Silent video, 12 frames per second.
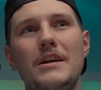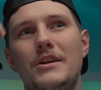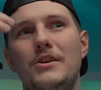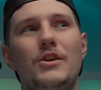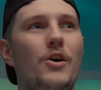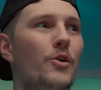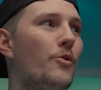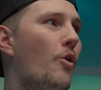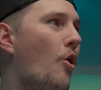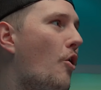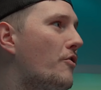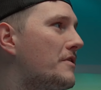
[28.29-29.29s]
you know,
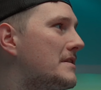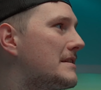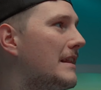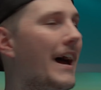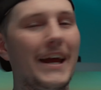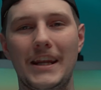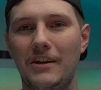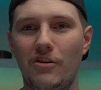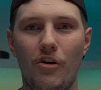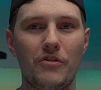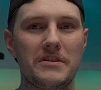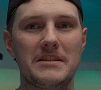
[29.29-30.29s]
all this lighting,
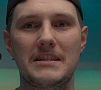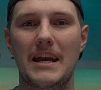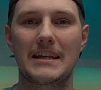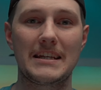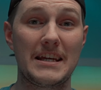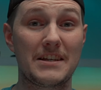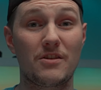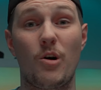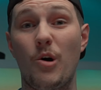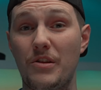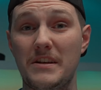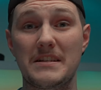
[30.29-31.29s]
all these techniques,
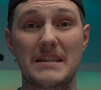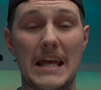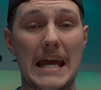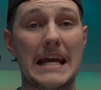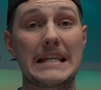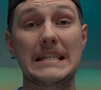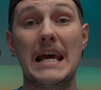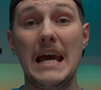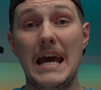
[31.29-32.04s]
all these things.